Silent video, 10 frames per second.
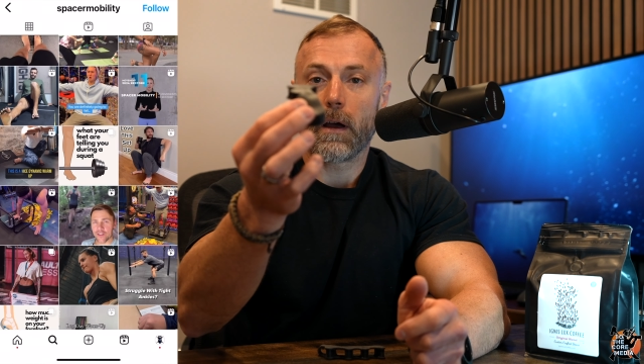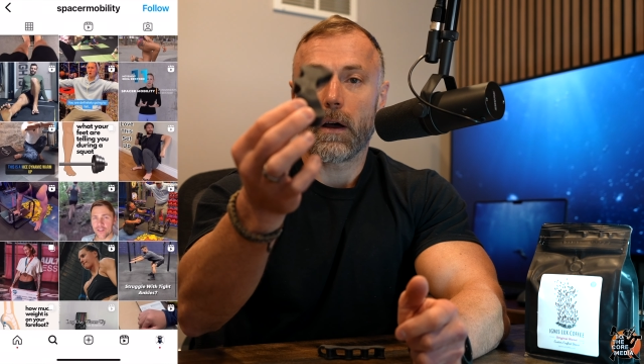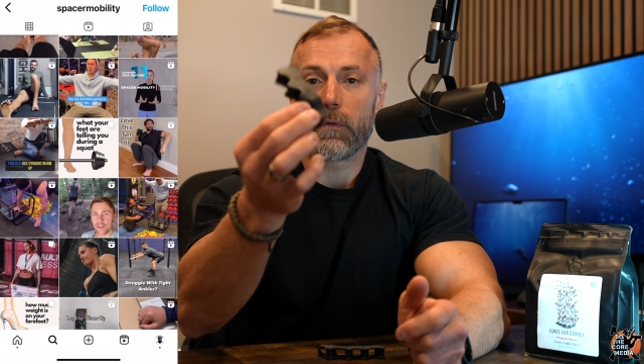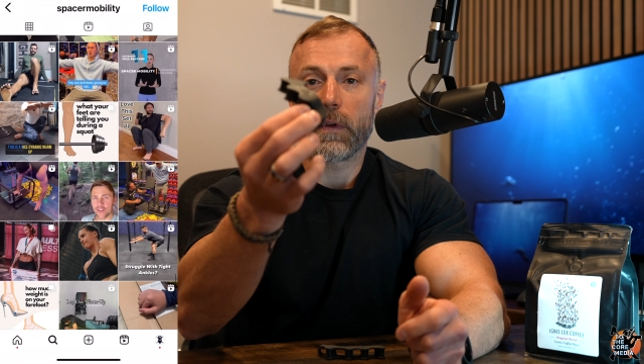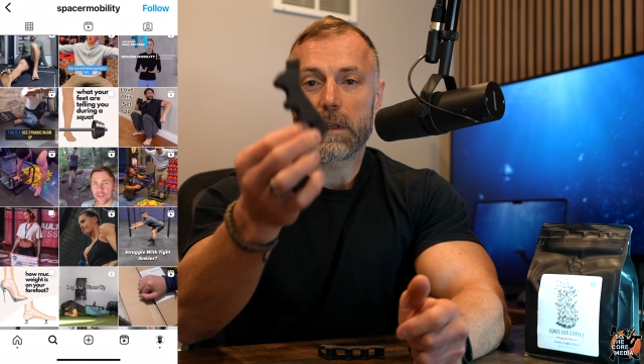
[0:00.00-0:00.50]

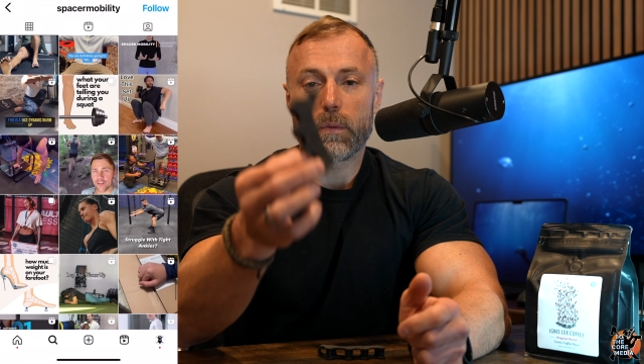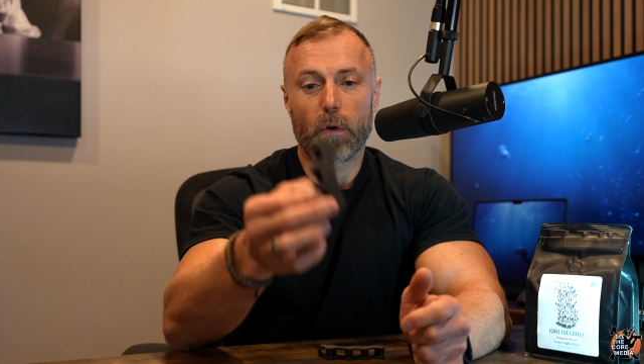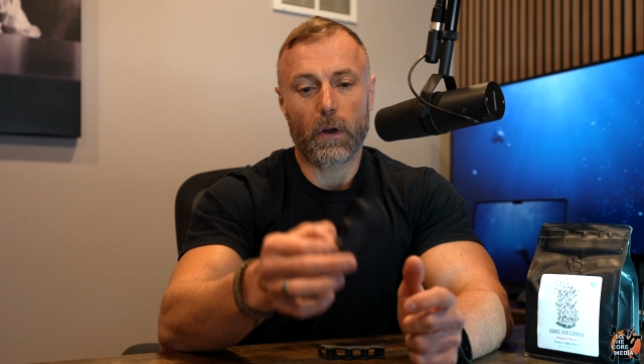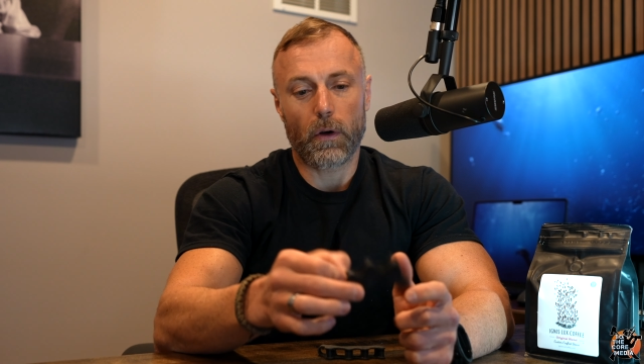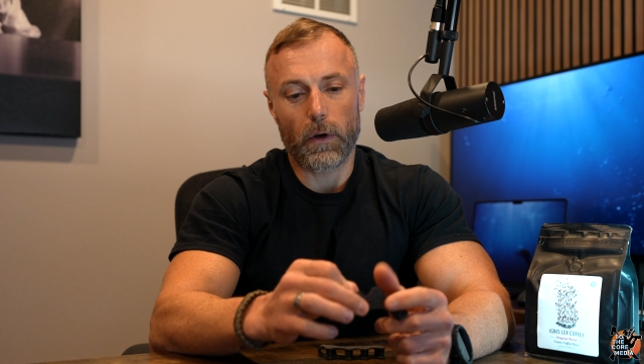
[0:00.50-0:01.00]
on
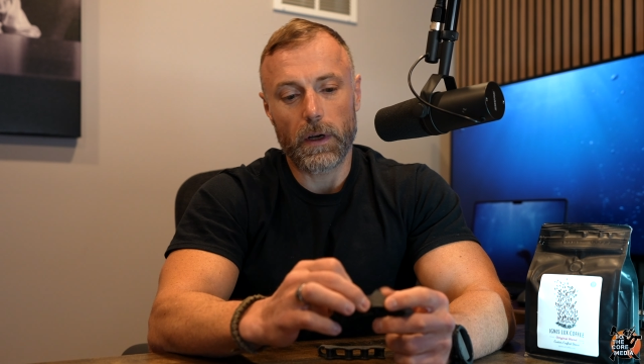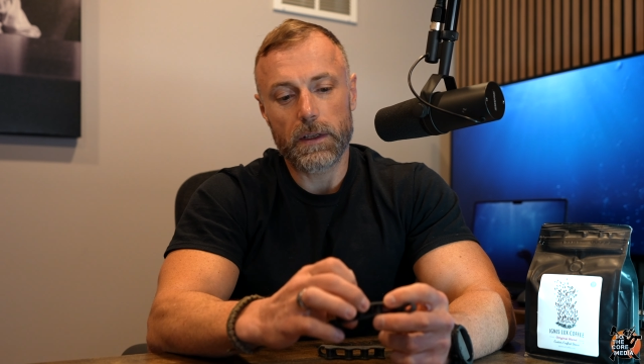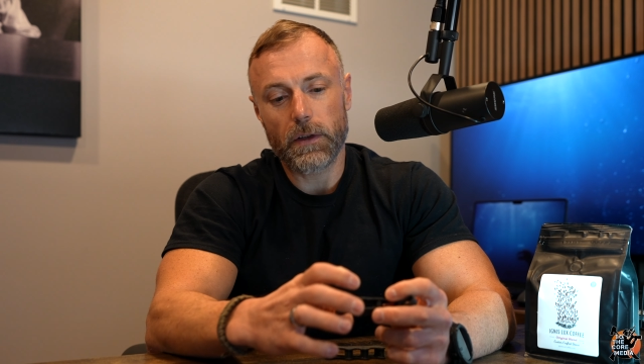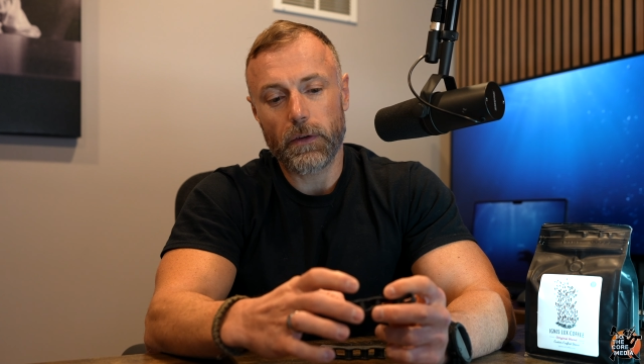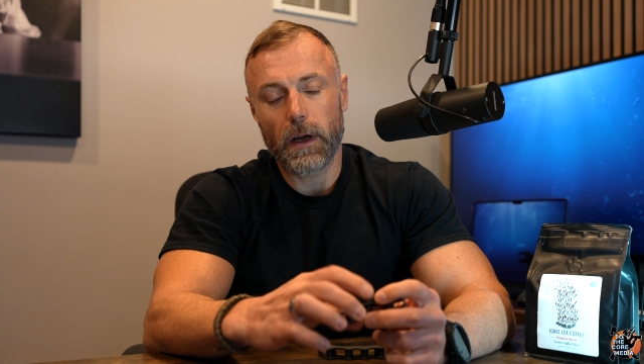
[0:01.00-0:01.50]
Facebook or
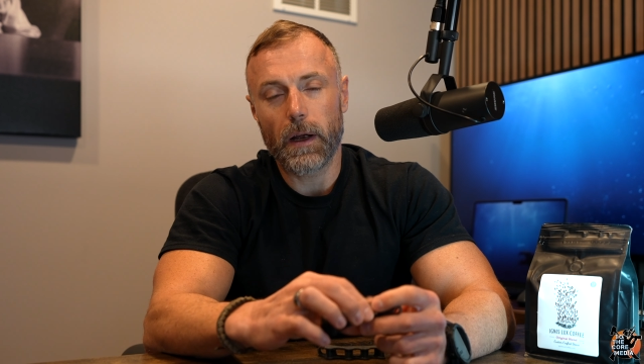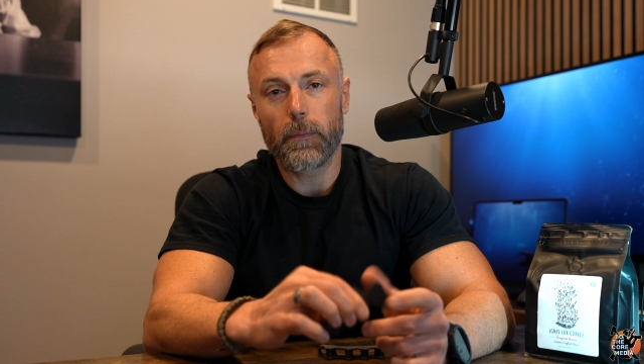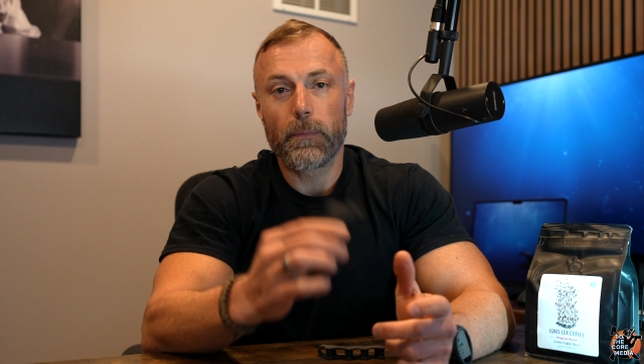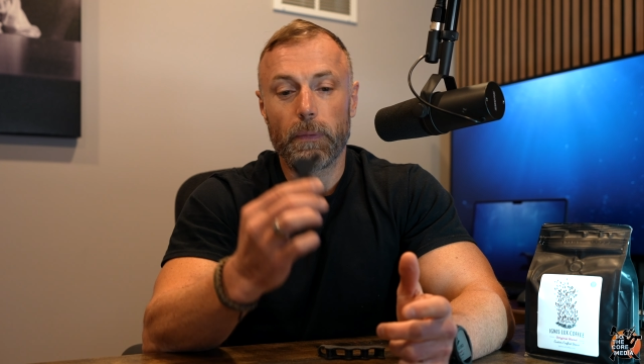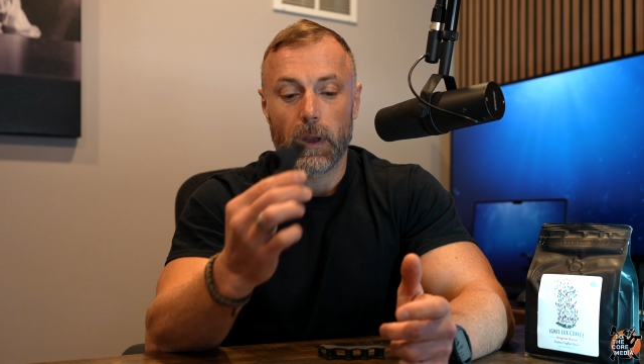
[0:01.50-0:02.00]

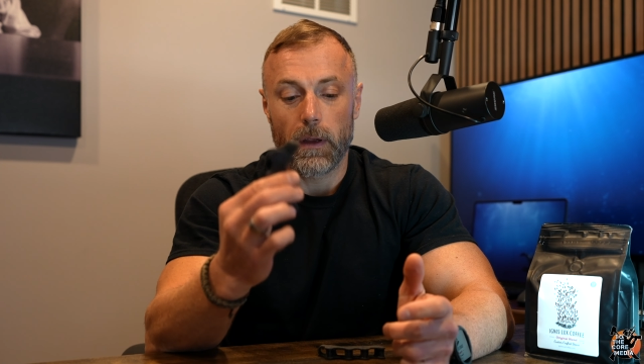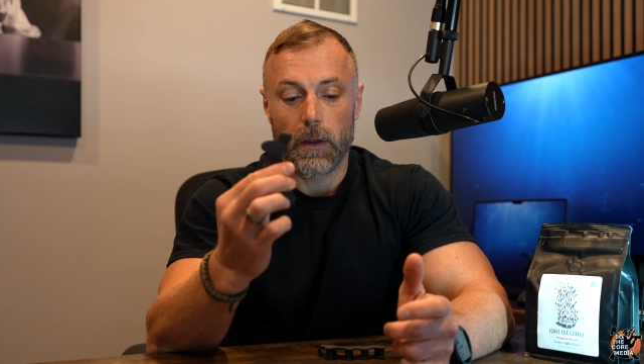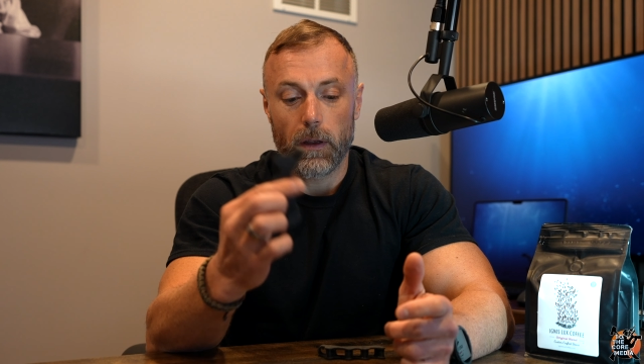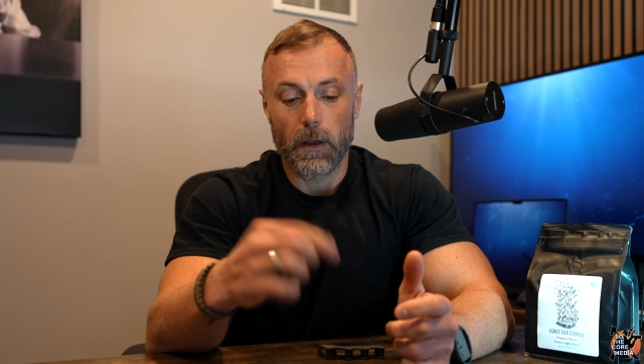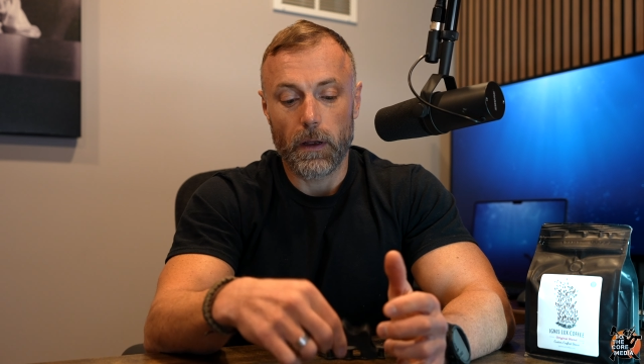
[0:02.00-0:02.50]
Instagram,
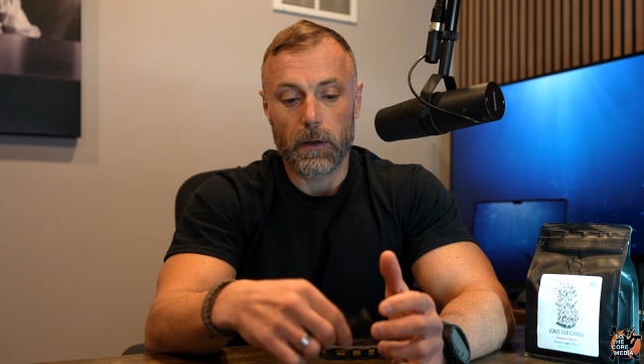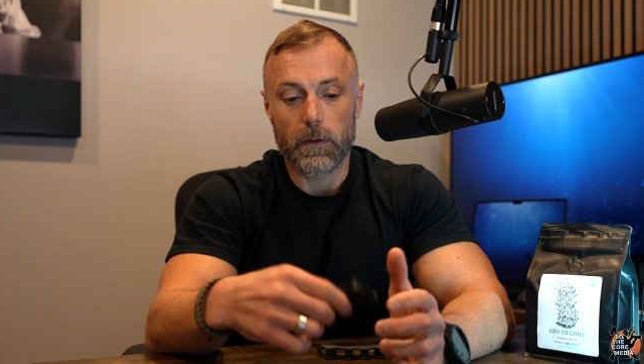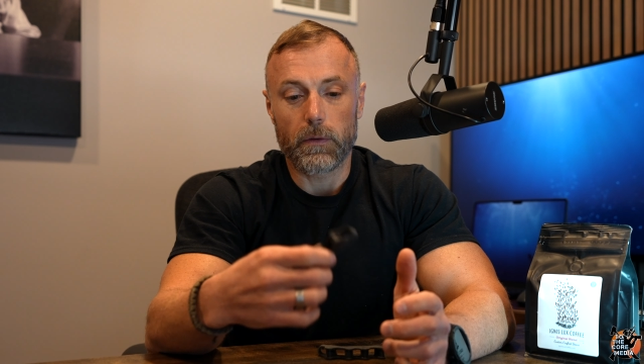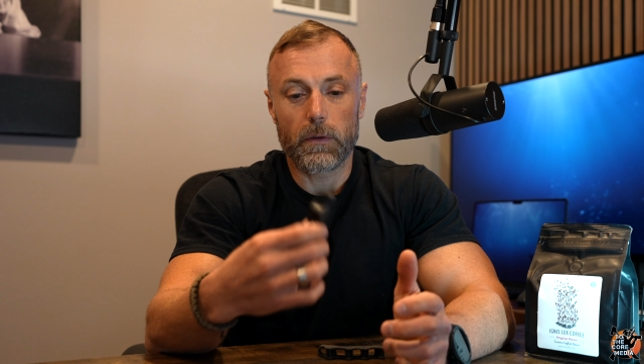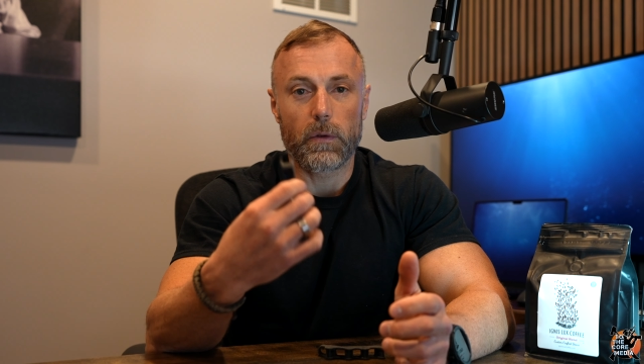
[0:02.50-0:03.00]

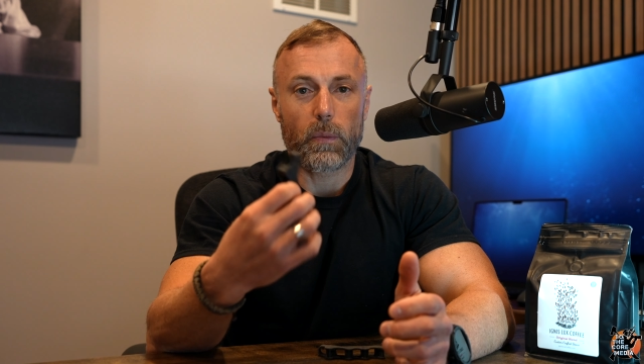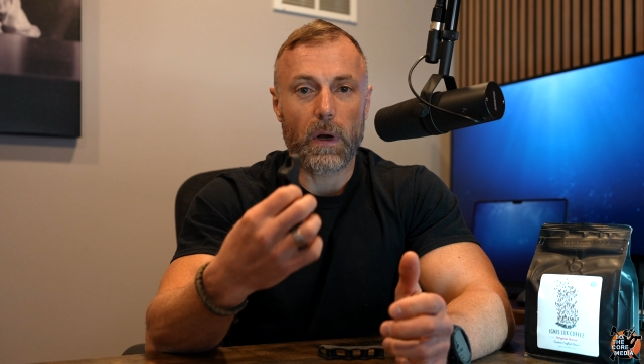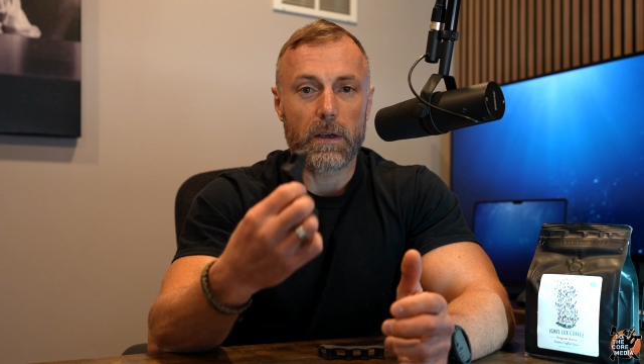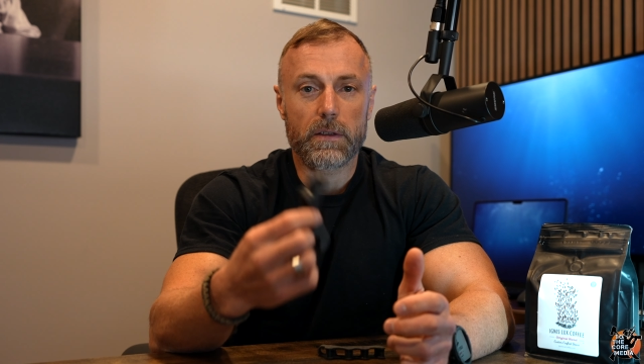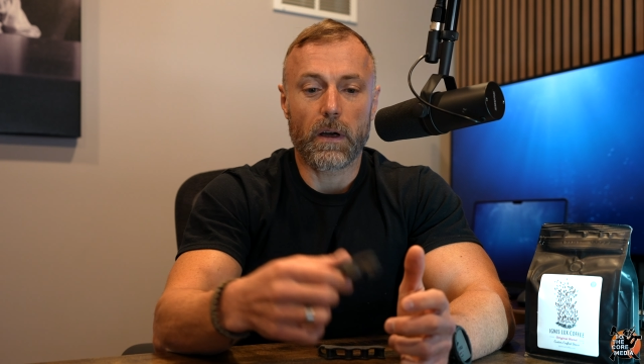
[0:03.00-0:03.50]
and you
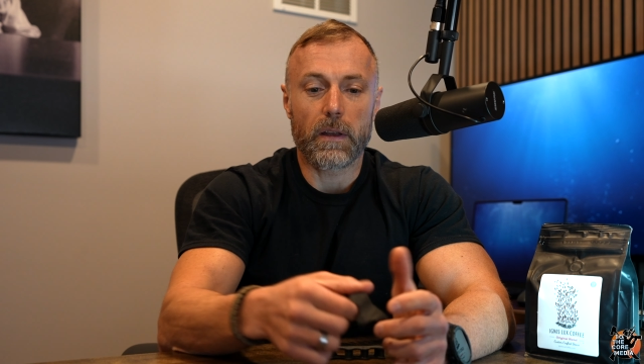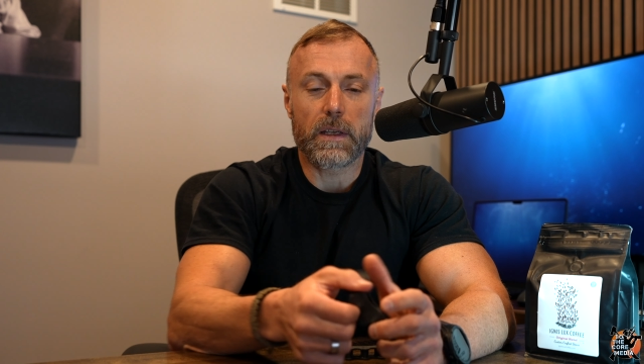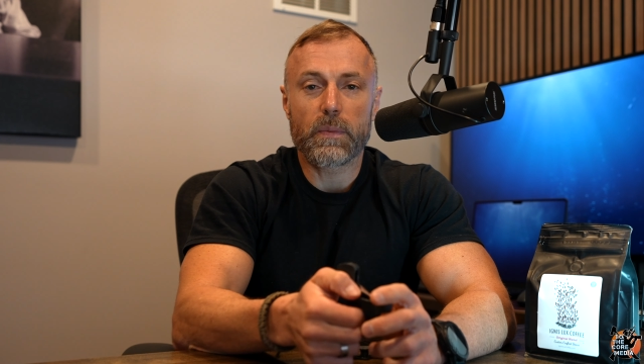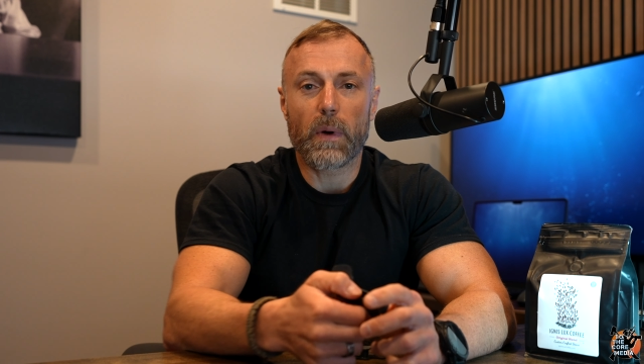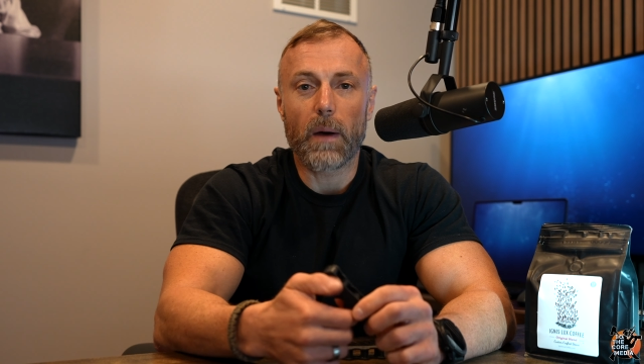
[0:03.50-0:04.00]
probably saw
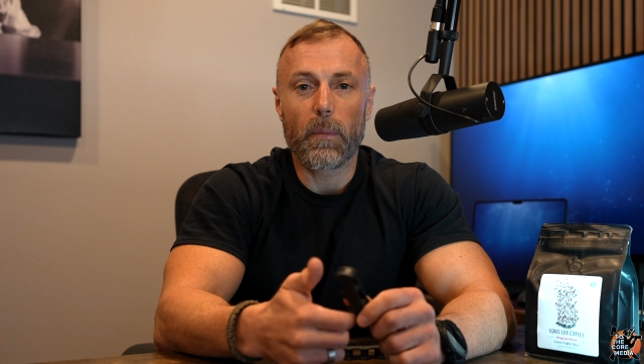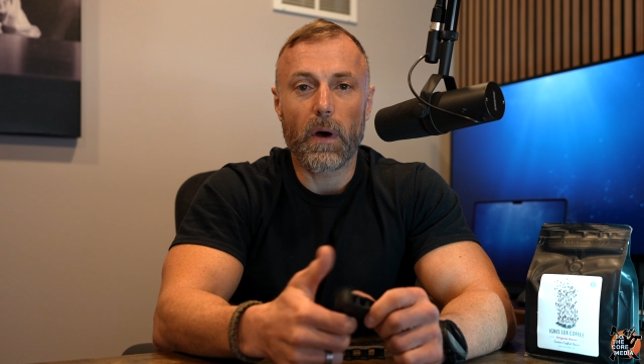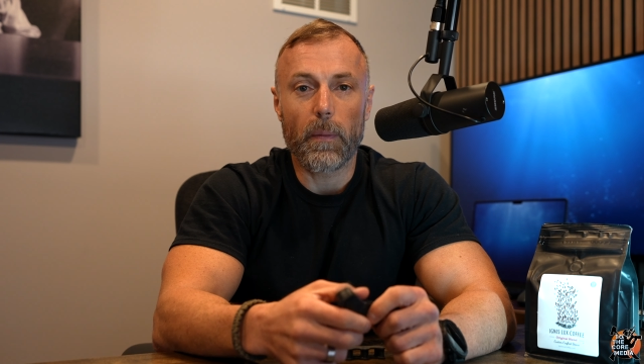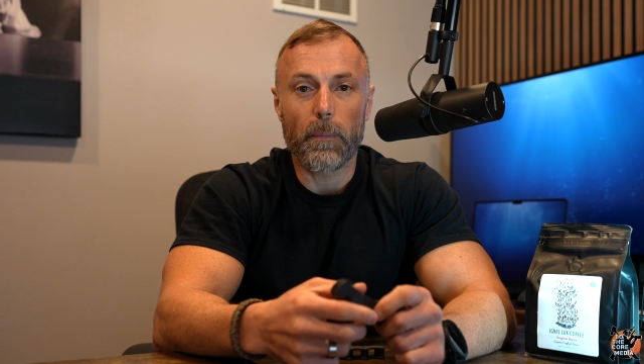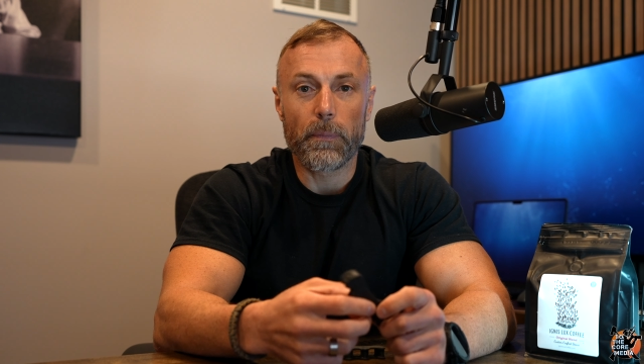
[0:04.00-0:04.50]
these pop
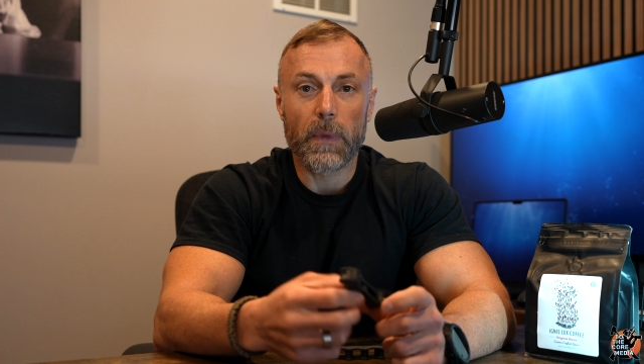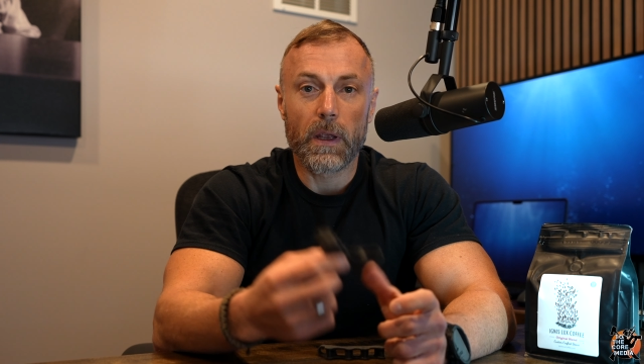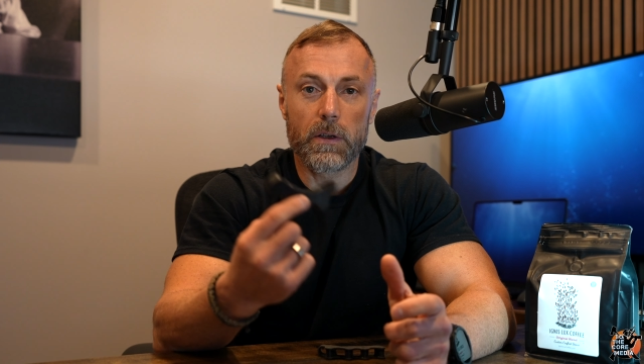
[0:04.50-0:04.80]
up.